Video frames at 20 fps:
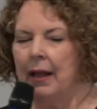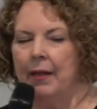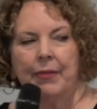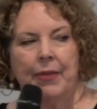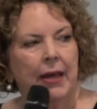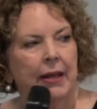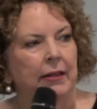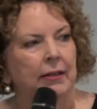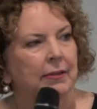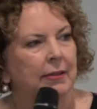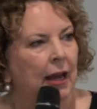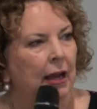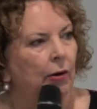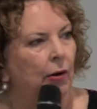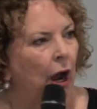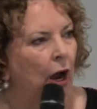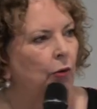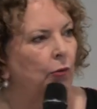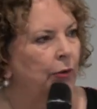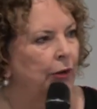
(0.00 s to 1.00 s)
That is our
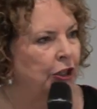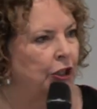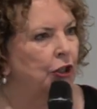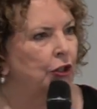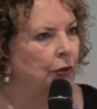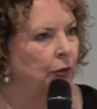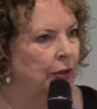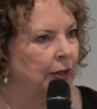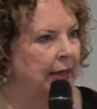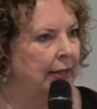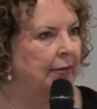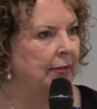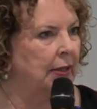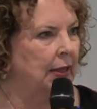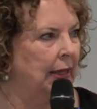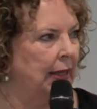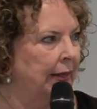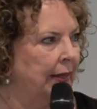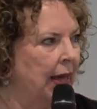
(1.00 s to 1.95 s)
original destiny.